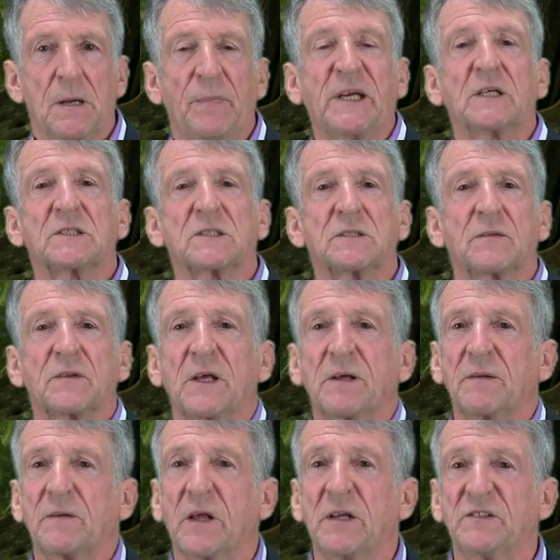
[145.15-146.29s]
because
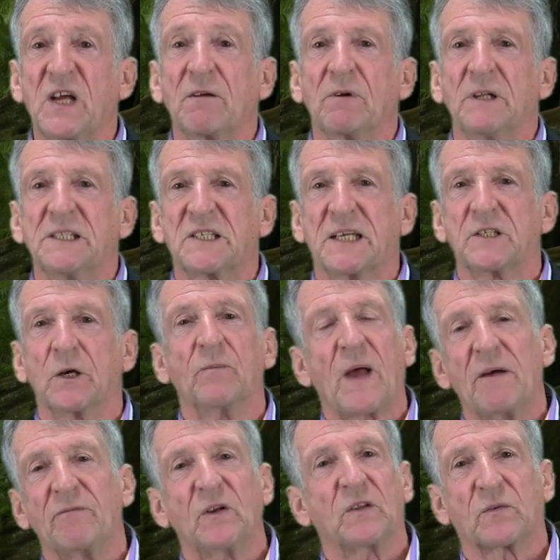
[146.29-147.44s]
they generally set up
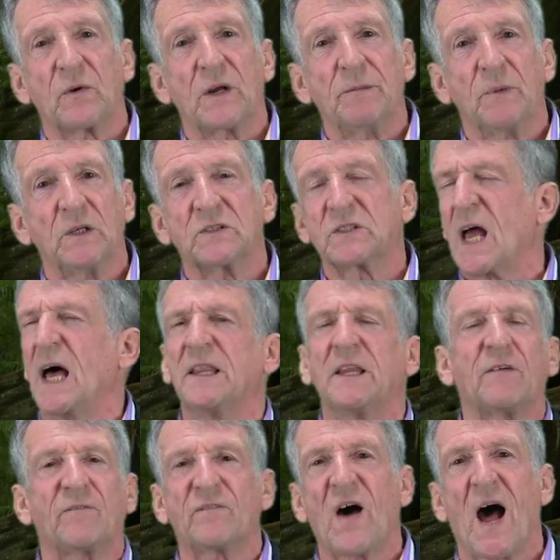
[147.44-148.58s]
every 3 months and
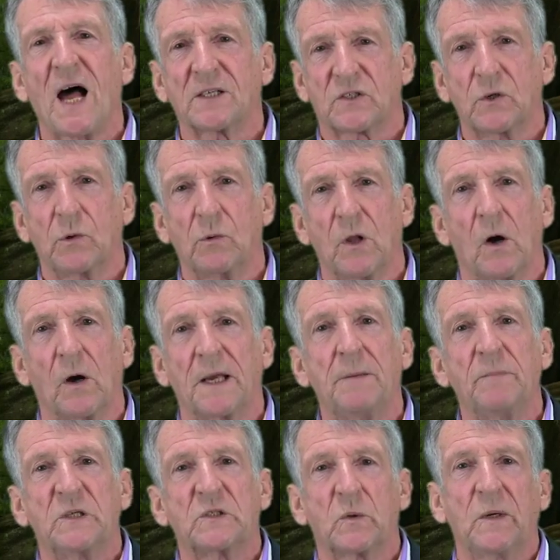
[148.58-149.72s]
they're far too long
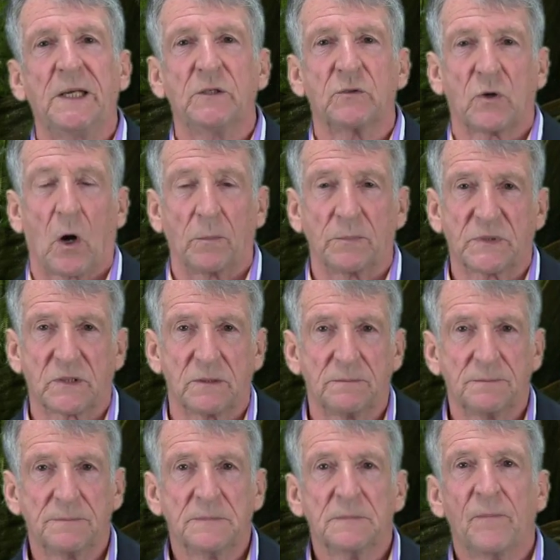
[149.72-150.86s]
in between drops.
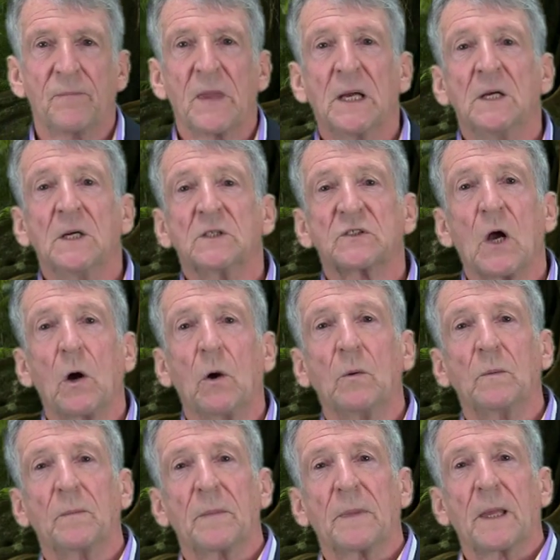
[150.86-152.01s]
So